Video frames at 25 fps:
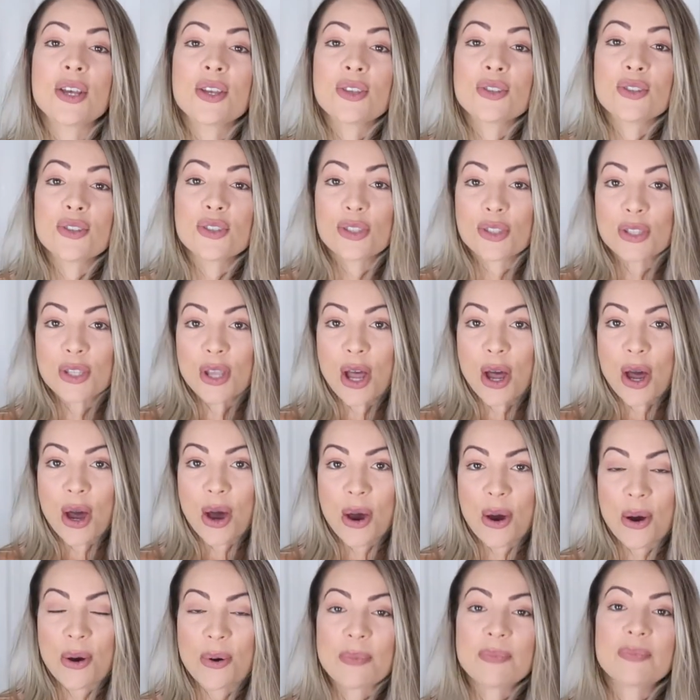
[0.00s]

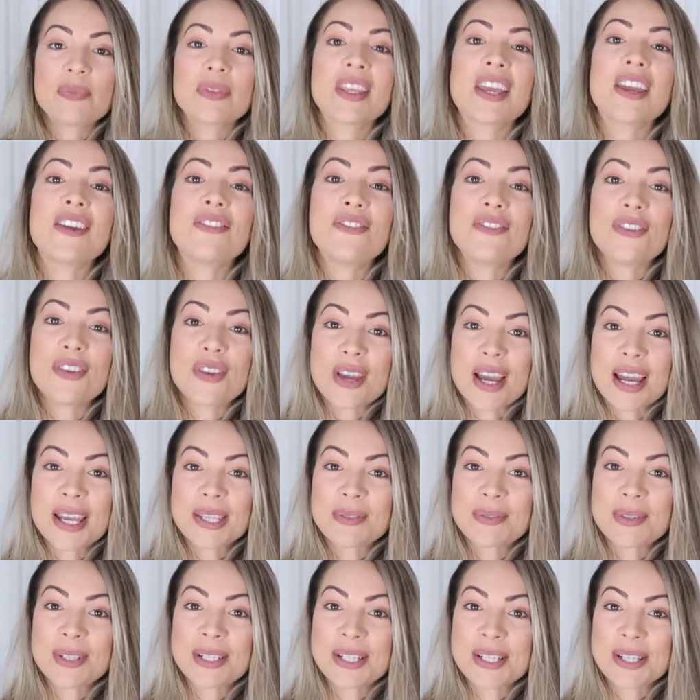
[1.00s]
So if you guys
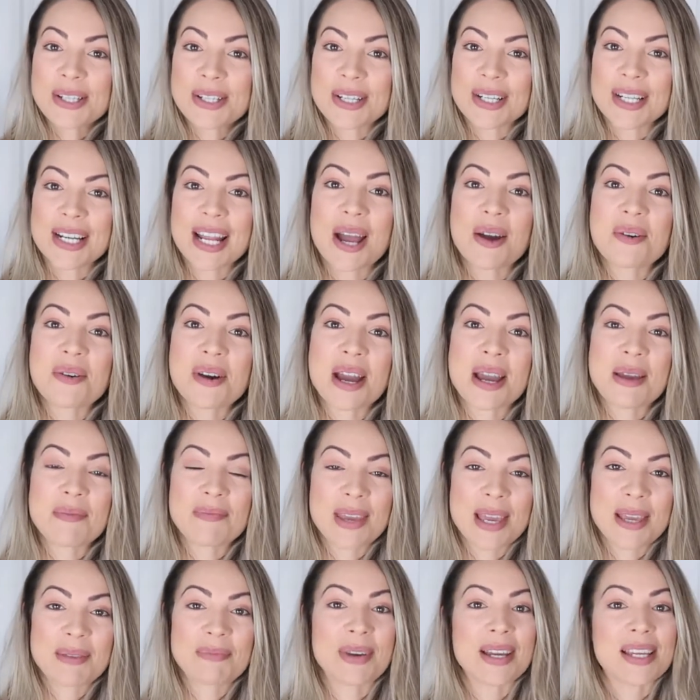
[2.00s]
want to learn how I
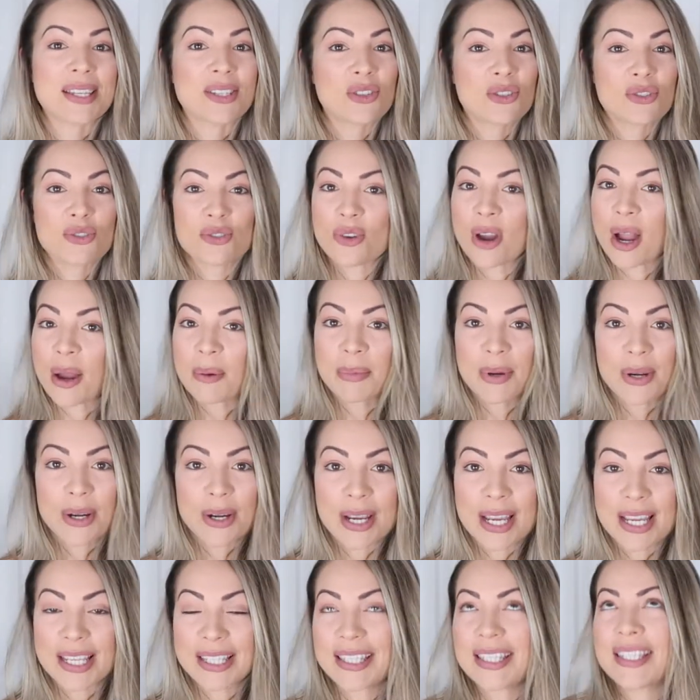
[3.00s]
make my
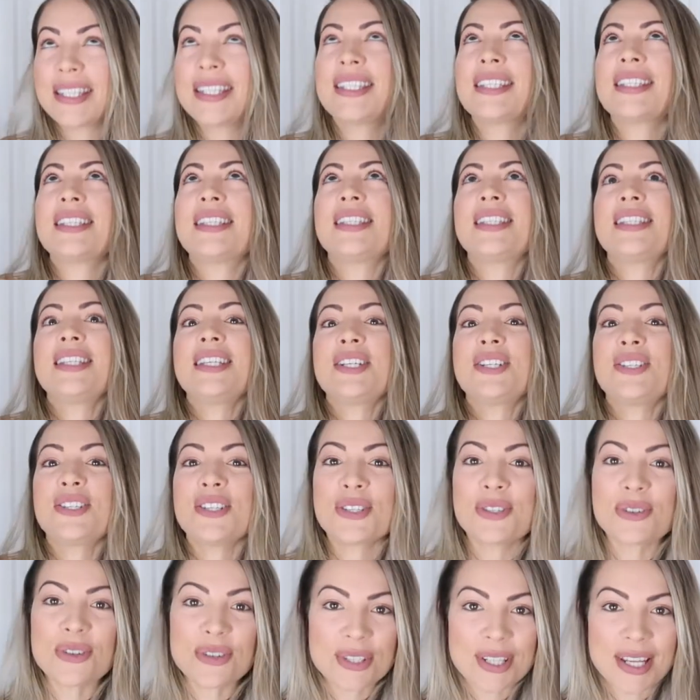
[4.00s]
strawberry
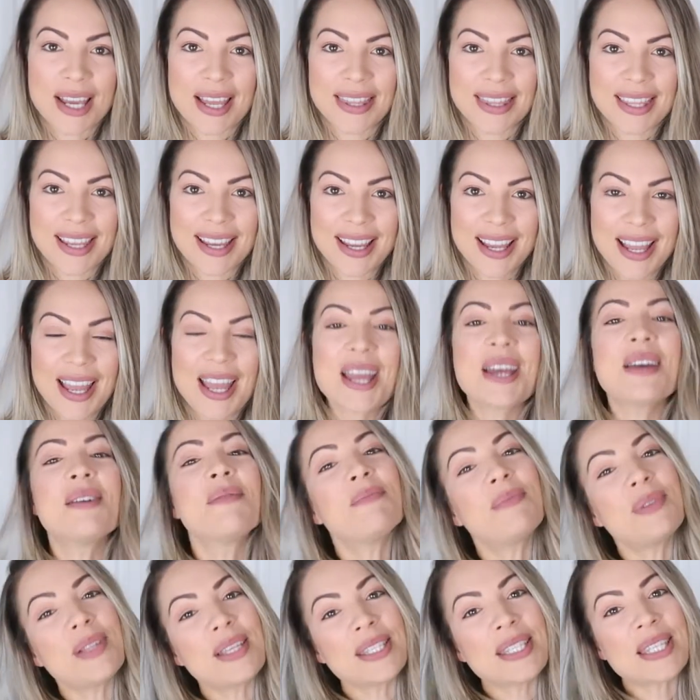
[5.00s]
delicious horchata,
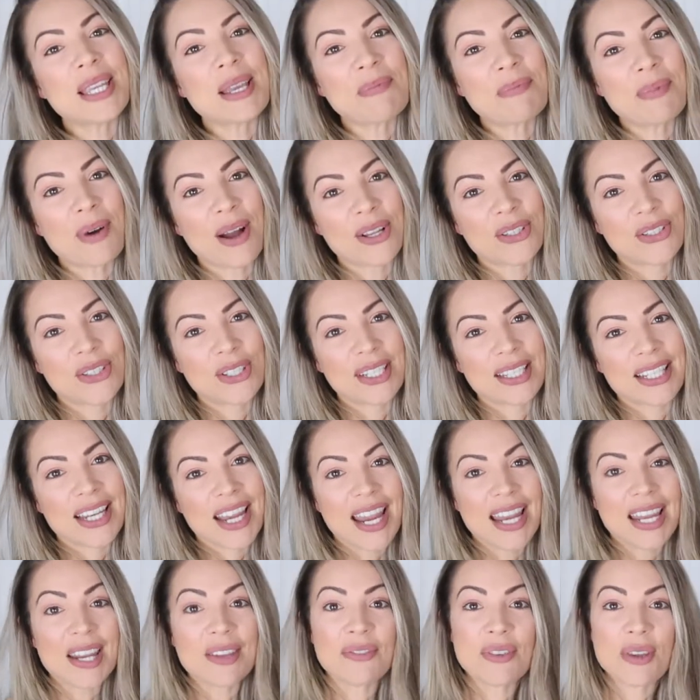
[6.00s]
please keep watching.
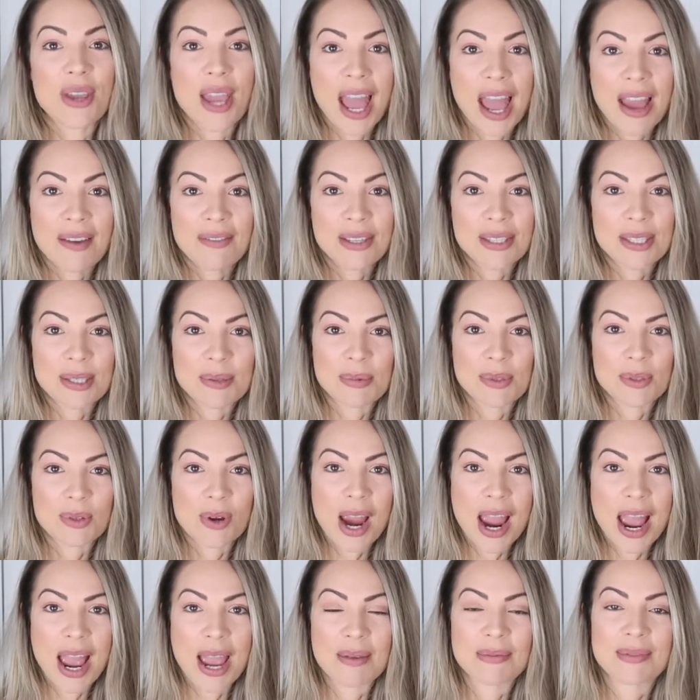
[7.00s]
And if you haven't
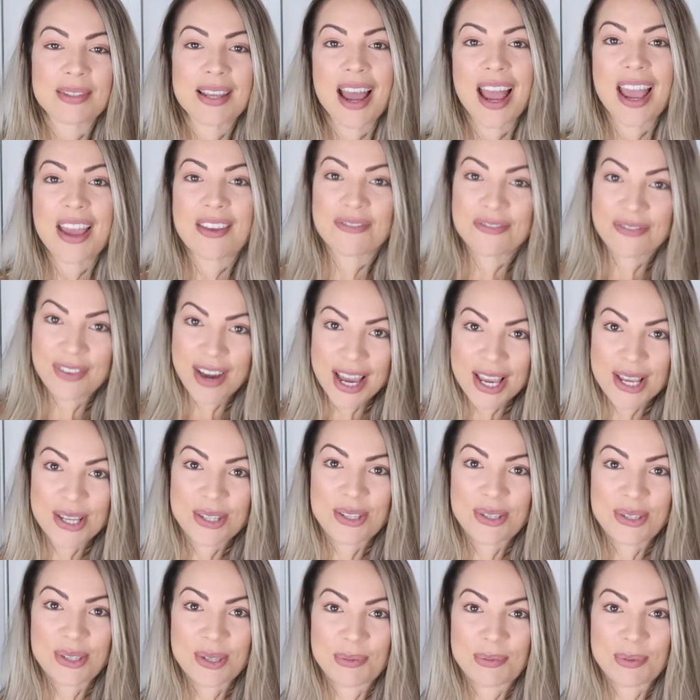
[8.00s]
subscribed, I invite you
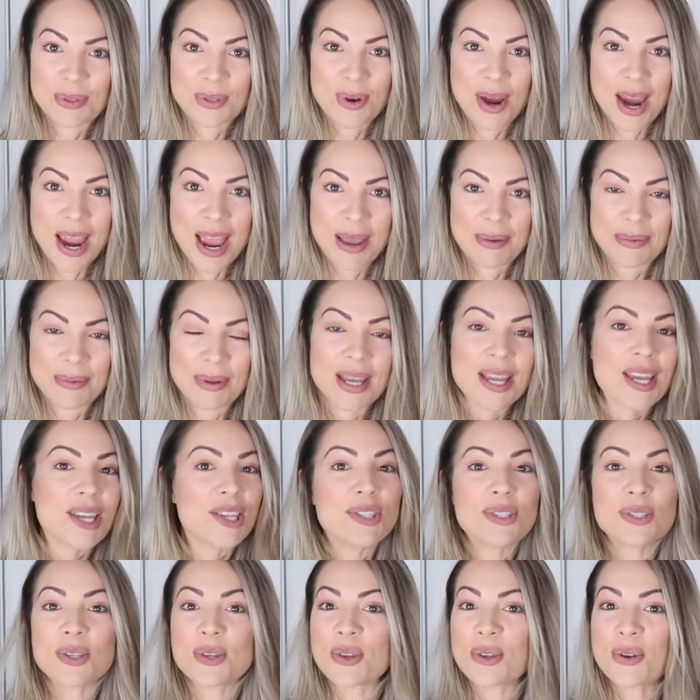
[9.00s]
to subscribe
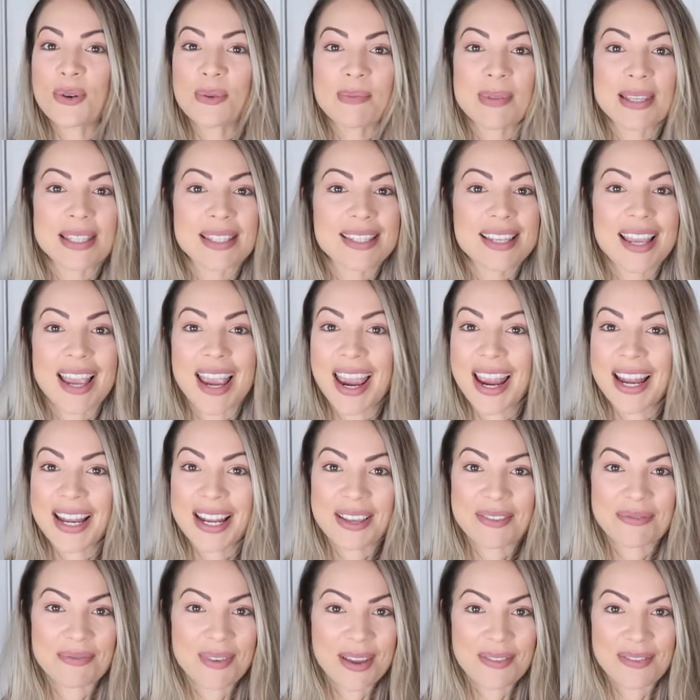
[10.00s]
so you don't miss any
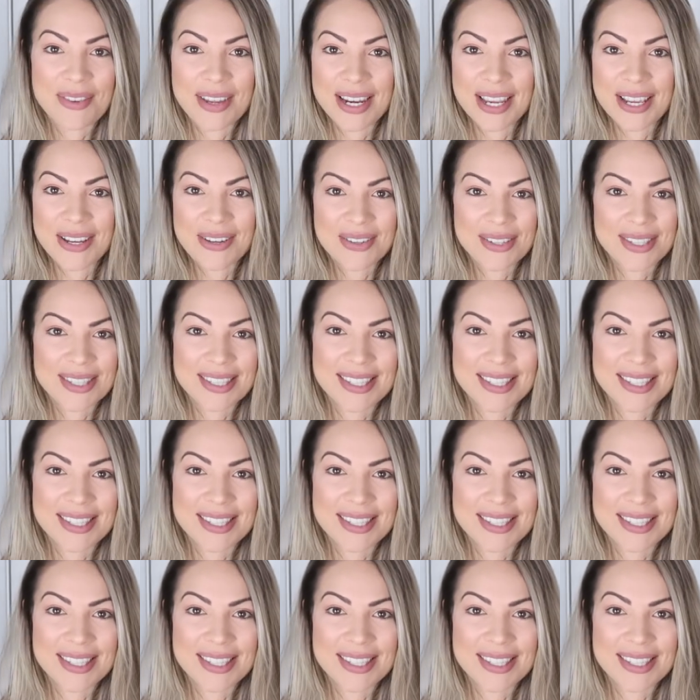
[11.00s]
of my videos.